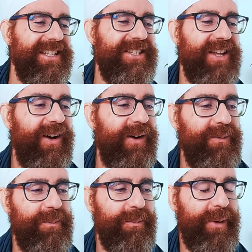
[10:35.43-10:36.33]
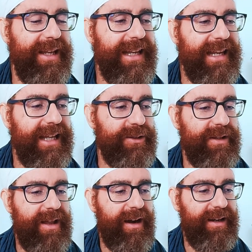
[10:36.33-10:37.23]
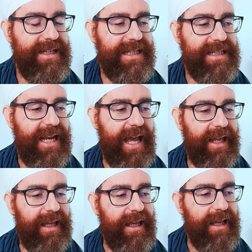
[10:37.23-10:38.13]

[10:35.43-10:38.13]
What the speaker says: So bringing light to the darkness is like